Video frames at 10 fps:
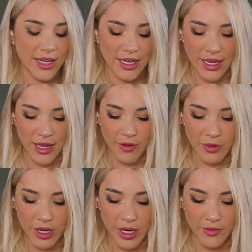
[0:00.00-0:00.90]
they gave
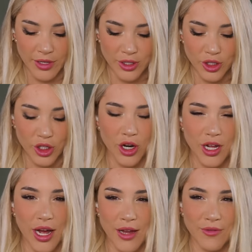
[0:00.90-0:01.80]
me kind of like
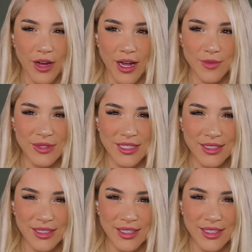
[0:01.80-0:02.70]
shark eye vibes.
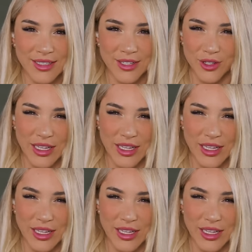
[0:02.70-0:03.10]
They're